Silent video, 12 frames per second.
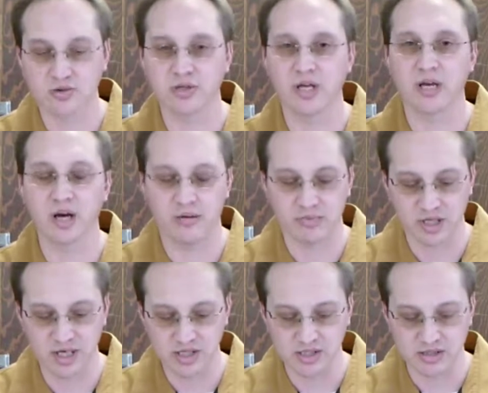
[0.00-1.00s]
create
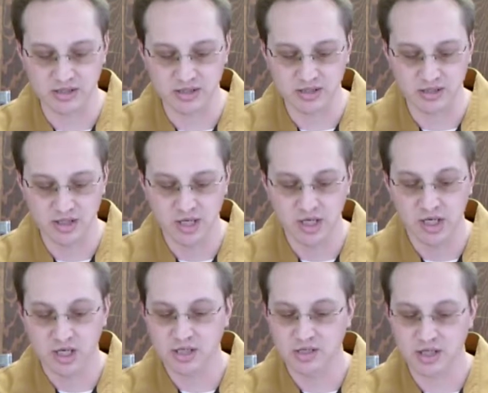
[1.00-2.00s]
obligations.
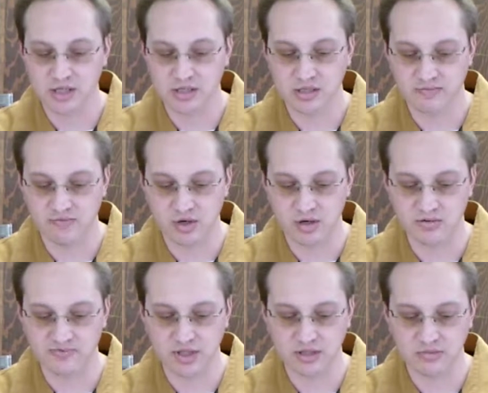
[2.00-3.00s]
Justice
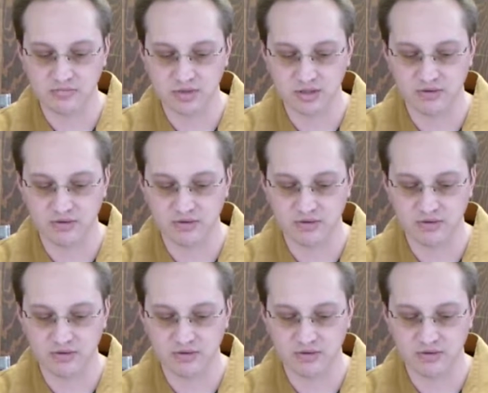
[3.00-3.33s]
involves victims,